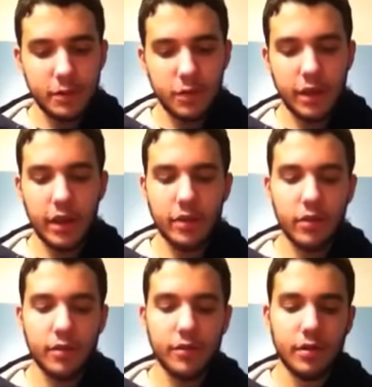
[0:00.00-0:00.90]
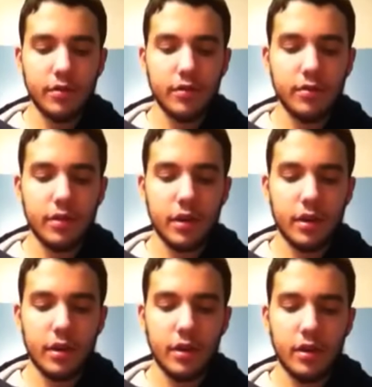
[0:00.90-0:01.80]
But yeah, Dolph
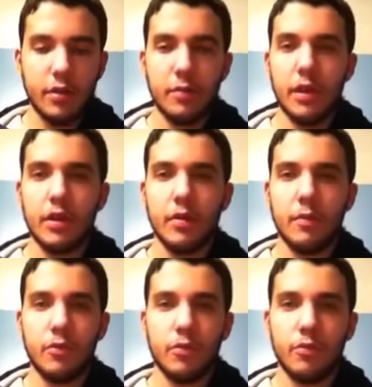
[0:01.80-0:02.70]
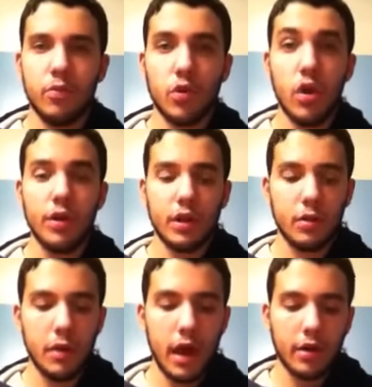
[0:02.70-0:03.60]
Ziggler and him end up brawling in
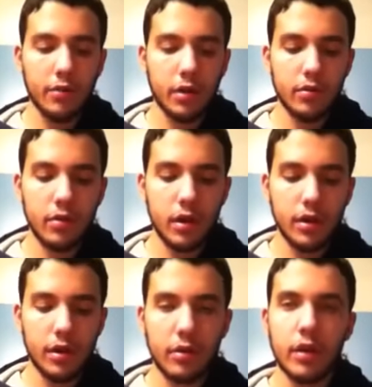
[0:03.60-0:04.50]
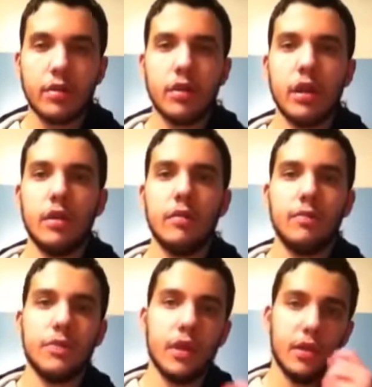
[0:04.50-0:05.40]
the back later on. I'll get to that
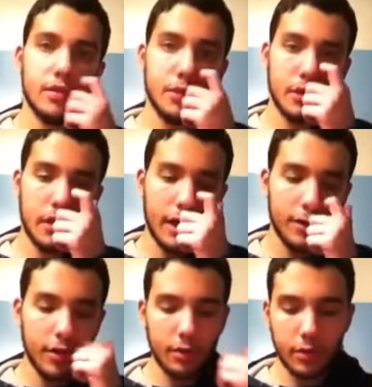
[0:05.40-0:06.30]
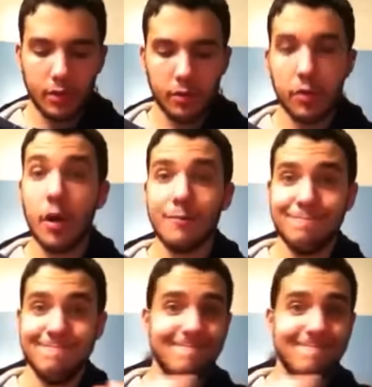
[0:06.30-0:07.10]
as that segment comes up.